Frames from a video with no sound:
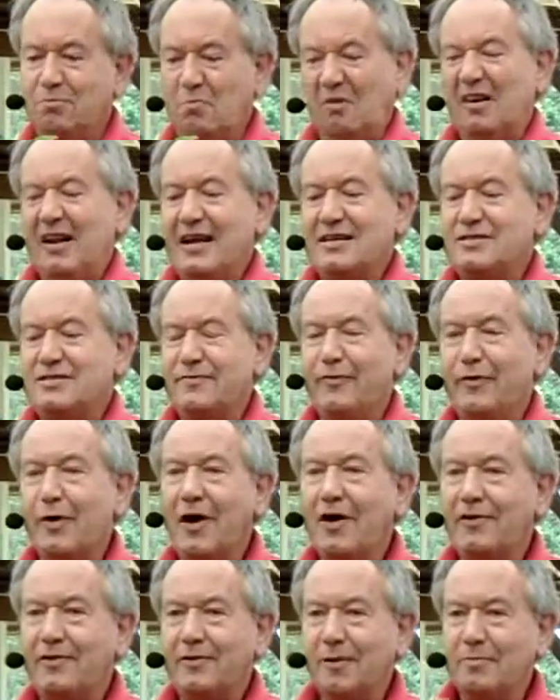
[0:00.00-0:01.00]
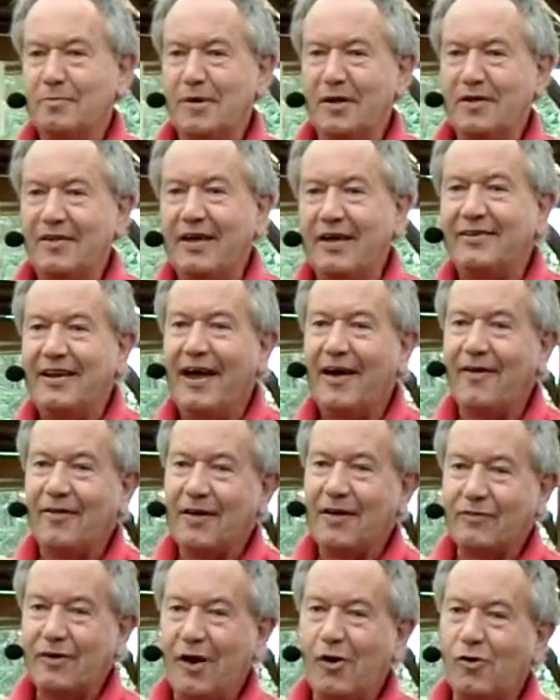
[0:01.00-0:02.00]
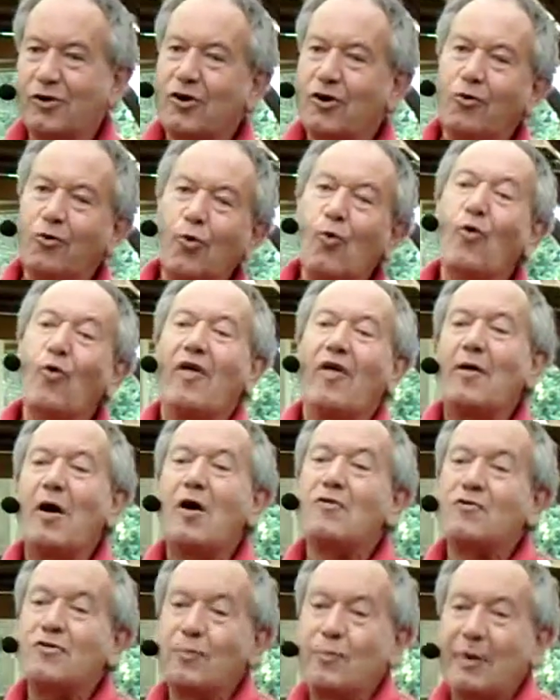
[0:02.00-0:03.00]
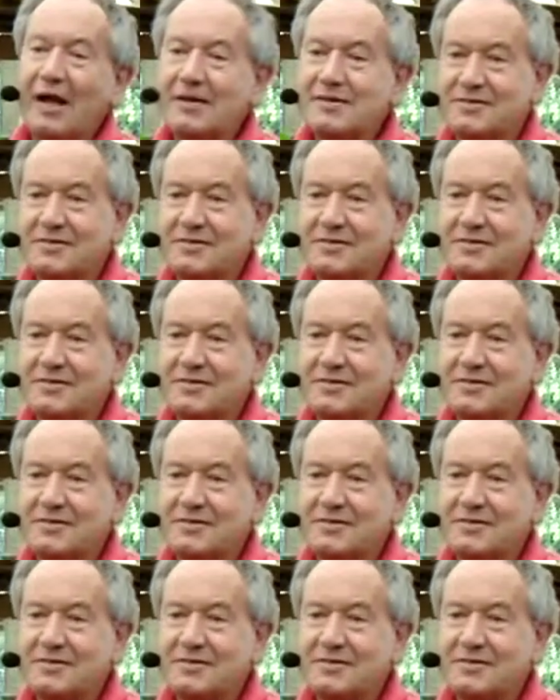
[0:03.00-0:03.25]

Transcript: classify them, now they've gone all over the place,